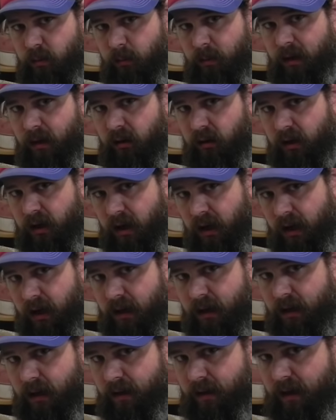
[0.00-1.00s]
your belt
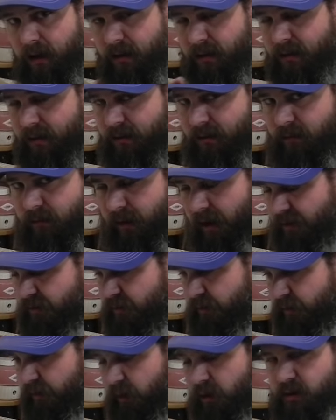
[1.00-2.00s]
cut, and
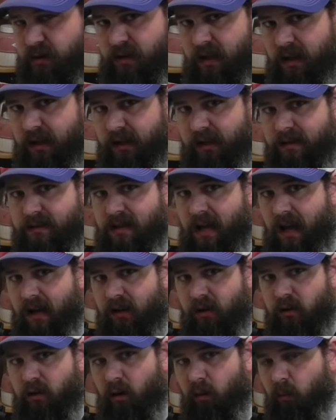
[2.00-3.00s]
that's the first thing is, how
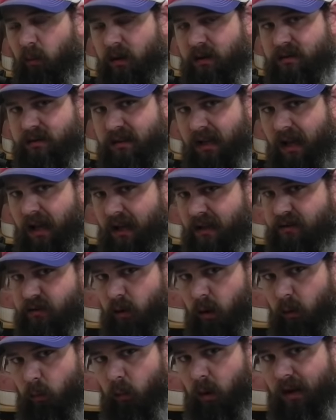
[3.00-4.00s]
do you know what size
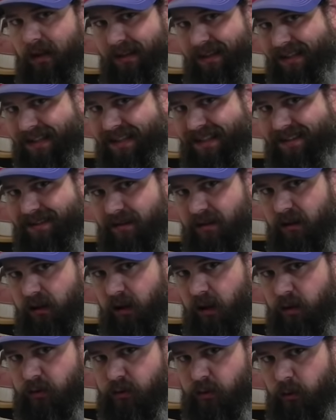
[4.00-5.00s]
or what length to
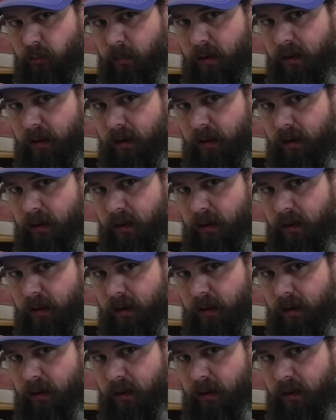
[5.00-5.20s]
cut your